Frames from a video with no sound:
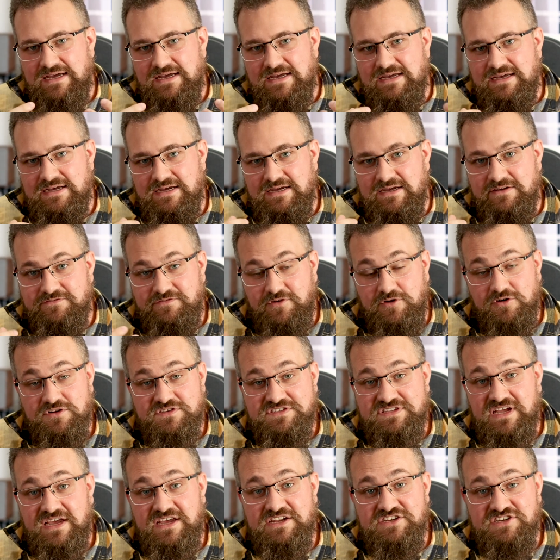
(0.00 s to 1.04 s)
phono
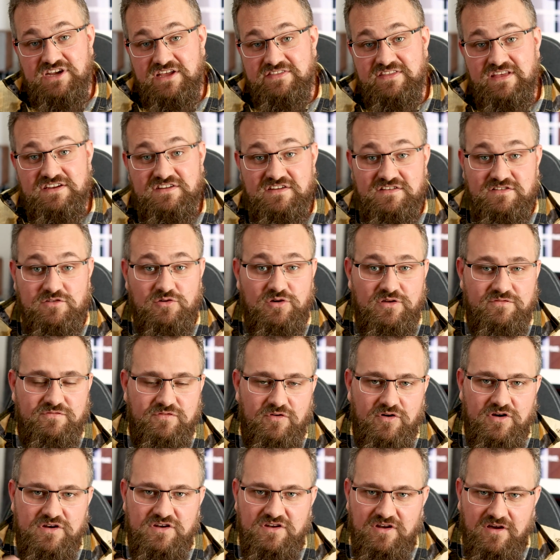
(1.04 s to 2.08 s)
stage, and they're just looking
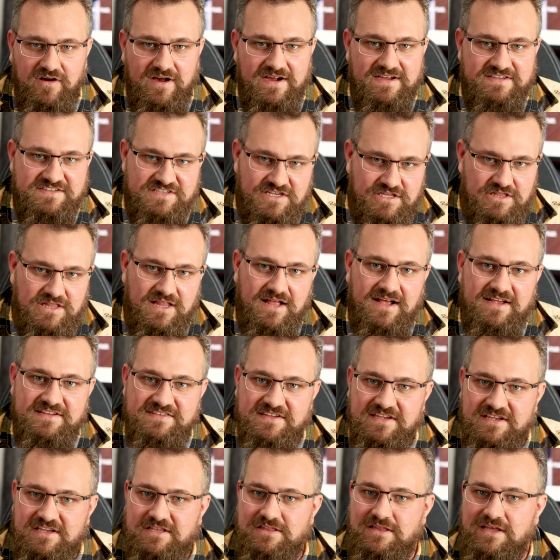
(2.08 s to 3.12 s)
for a nice,
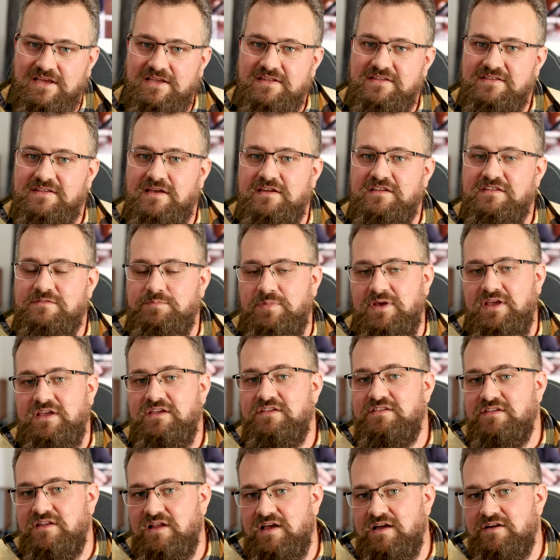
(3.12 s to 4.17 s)
classy, clean set of
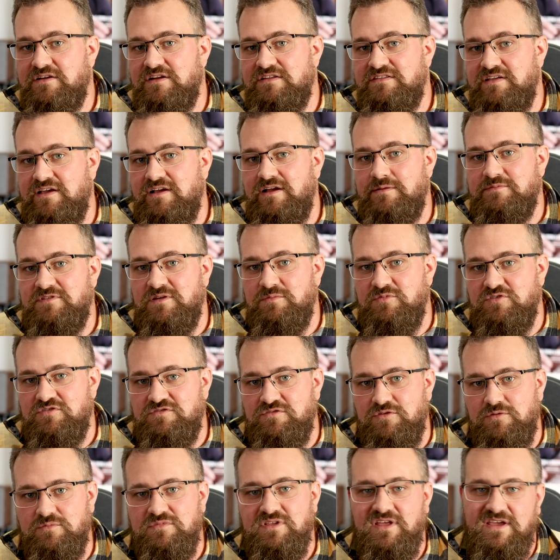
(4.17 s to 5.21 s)
speakers that aren't going to take up too
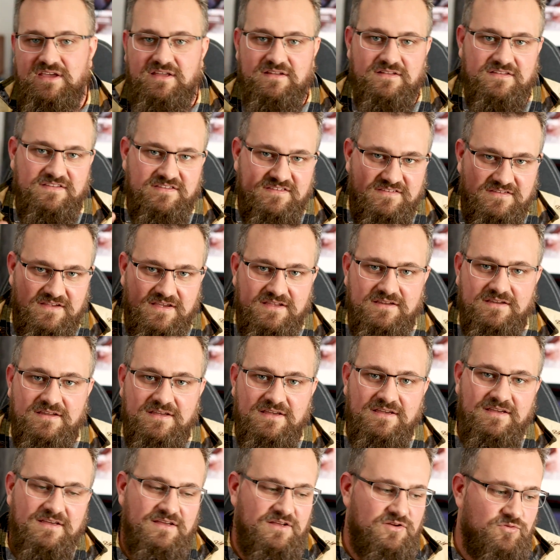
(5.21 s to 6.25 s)
much room. They can sit
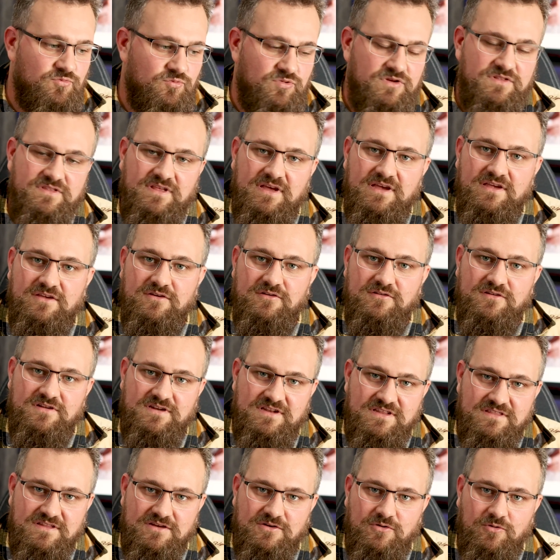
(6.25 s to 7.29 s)
with their
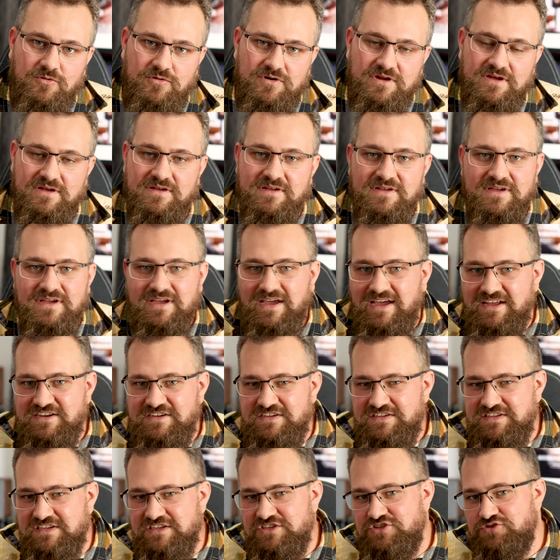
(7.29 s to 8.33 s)
unit in the corner and
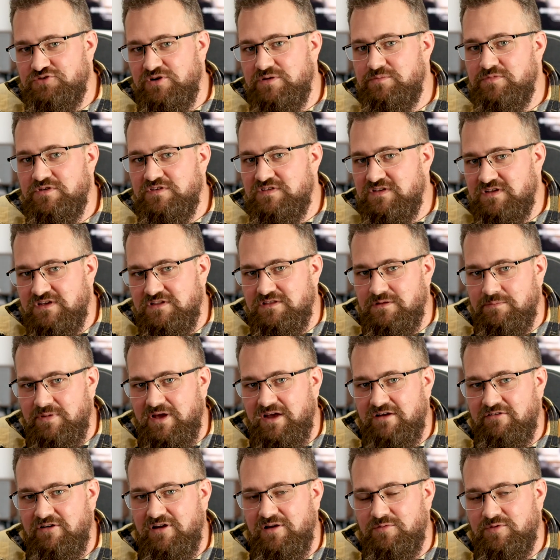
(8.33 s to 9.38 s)
just enjoy music in the
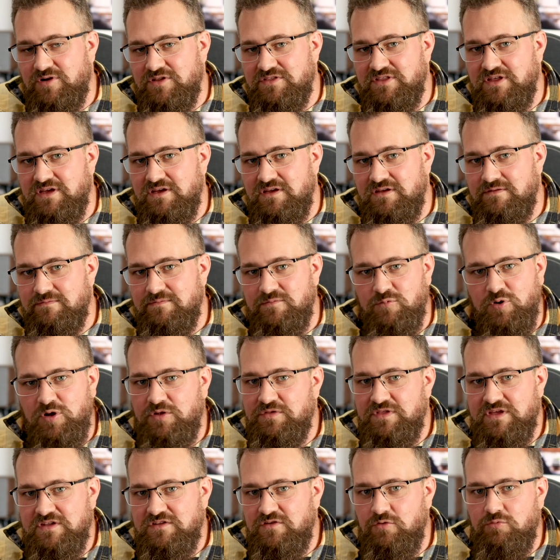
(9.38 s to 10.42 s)
background
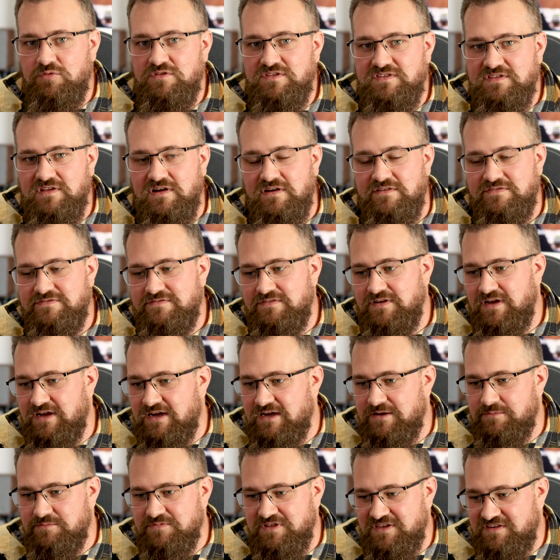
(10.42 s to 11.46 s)
while they're doing stuff.
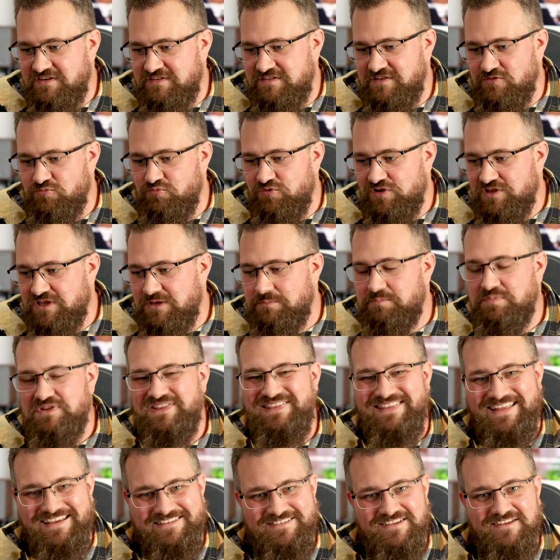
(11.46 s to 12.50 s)
They're just a really
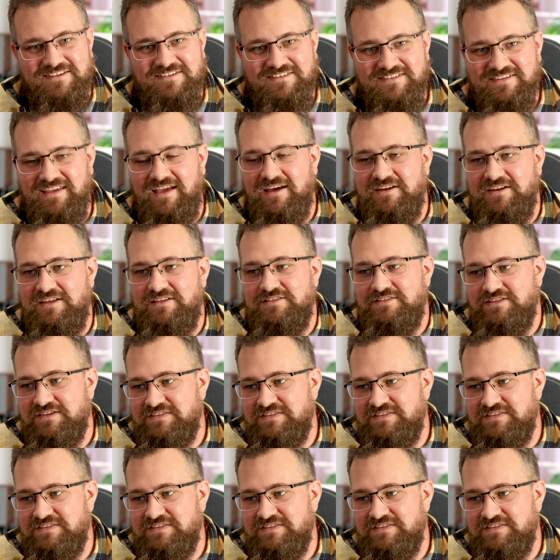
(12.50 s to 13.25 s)
pleasant sounding